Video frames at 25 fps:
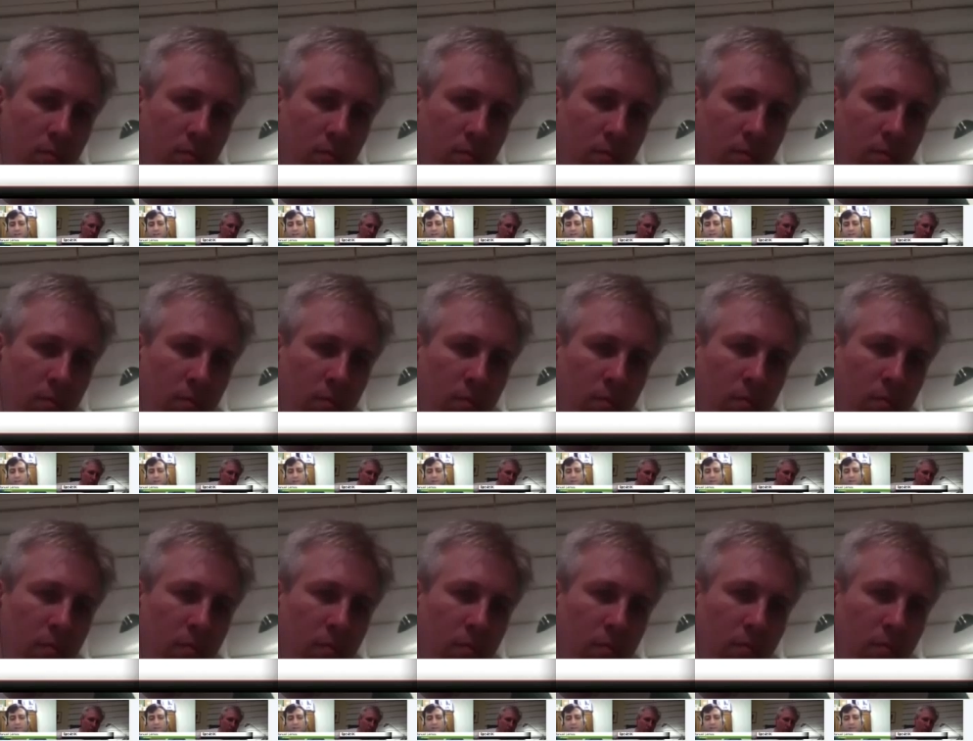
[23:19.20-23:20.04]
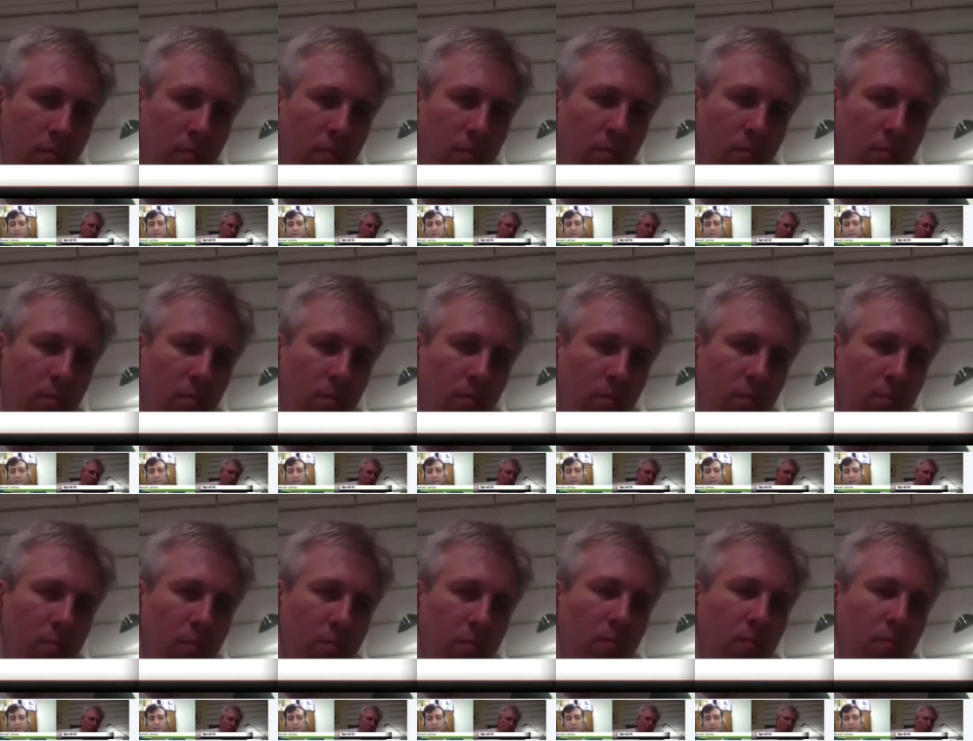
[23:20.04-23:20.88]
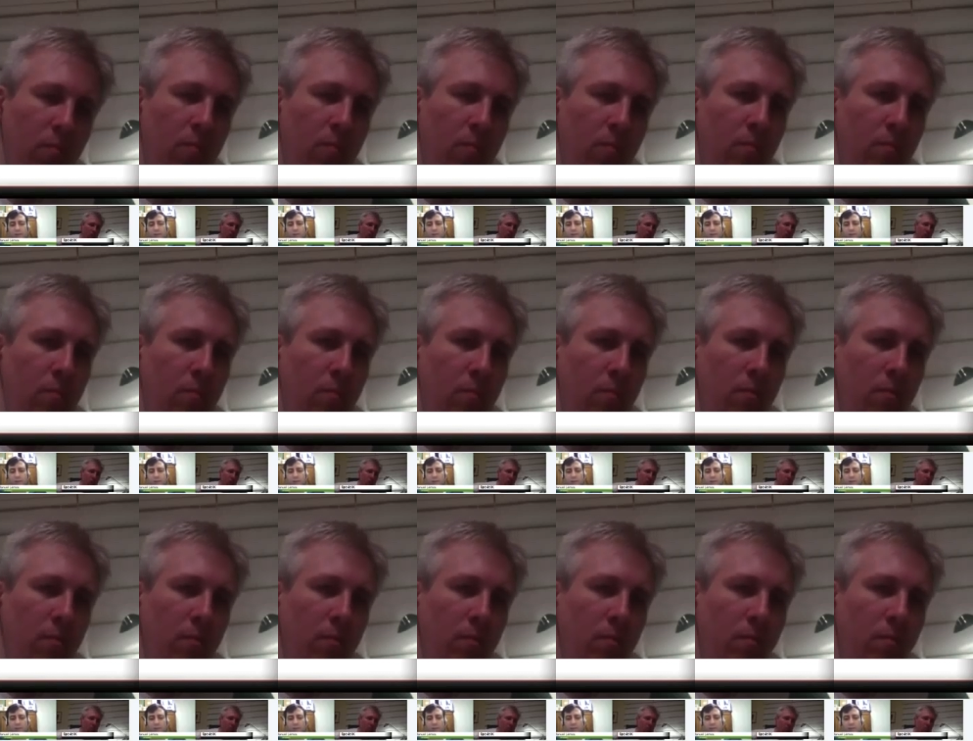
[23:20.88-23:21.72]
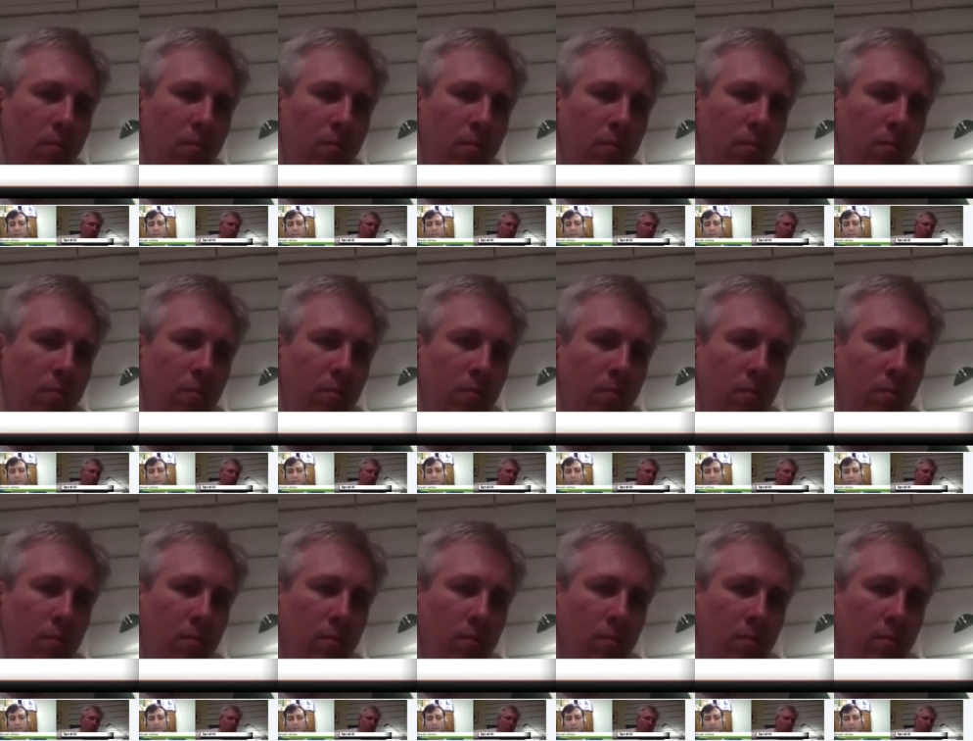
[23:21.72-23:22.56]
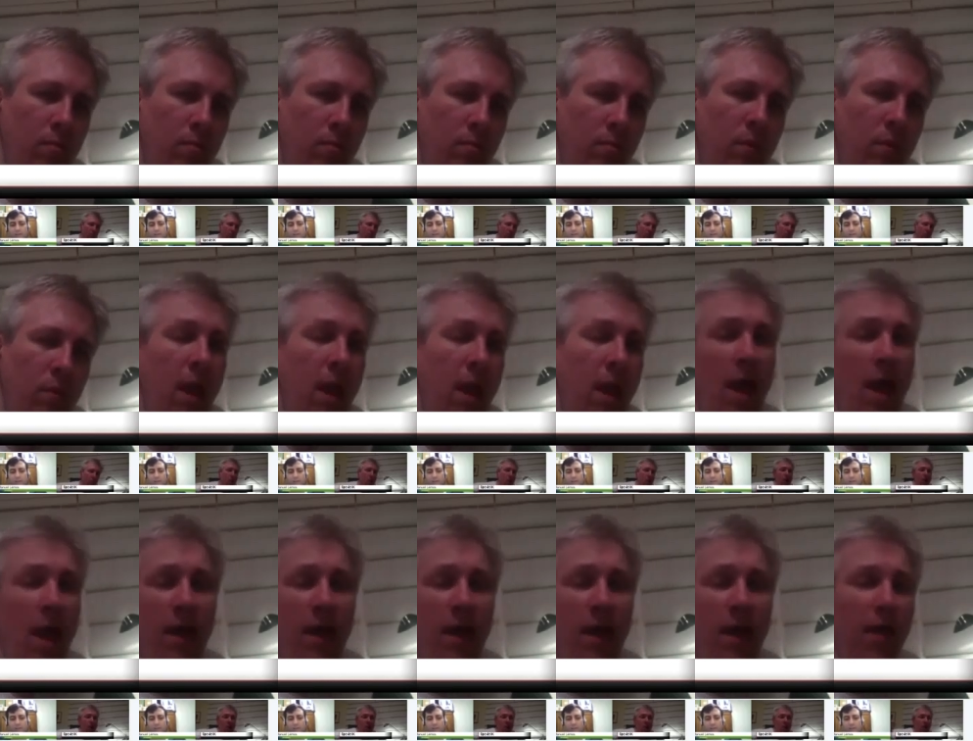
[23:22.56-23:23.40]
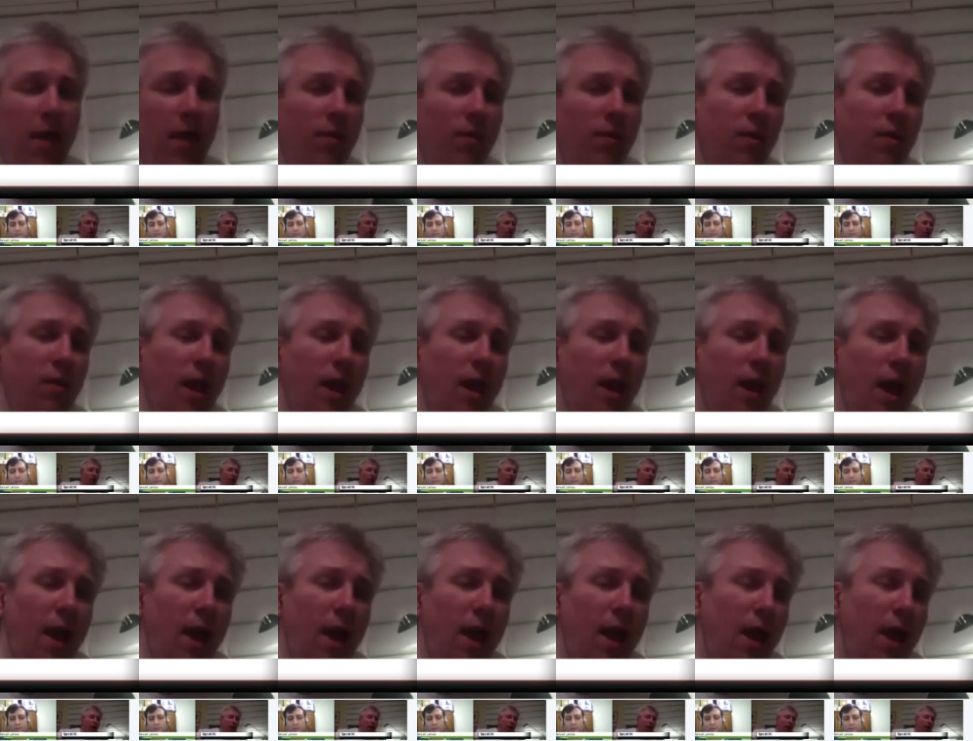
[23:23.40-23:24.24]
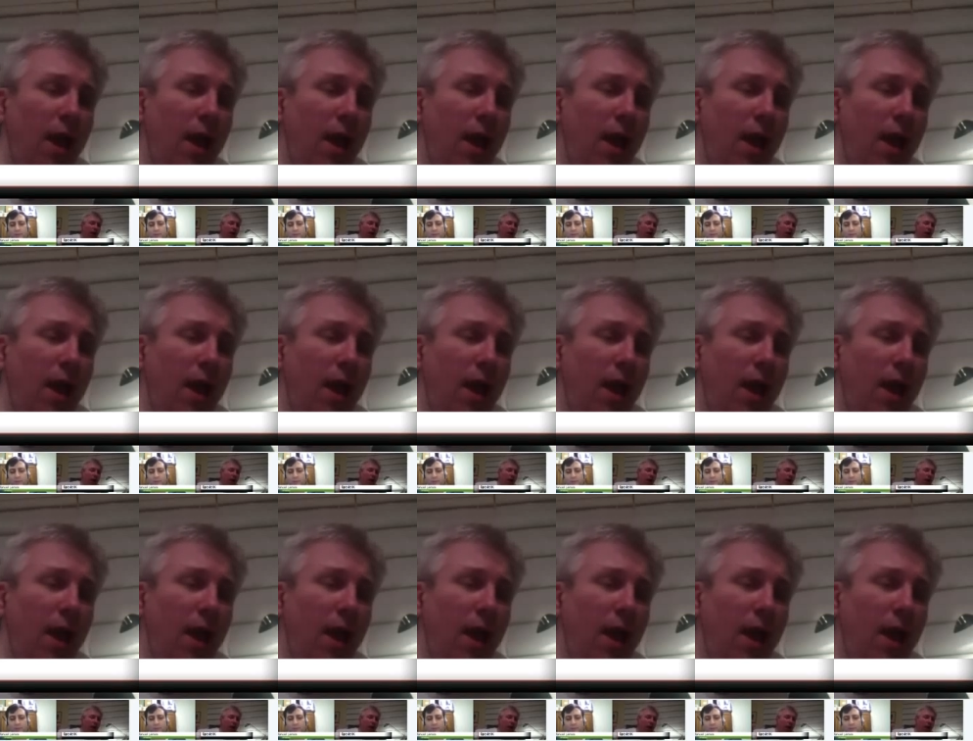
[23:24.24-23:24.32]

to send the file and to tell the server side which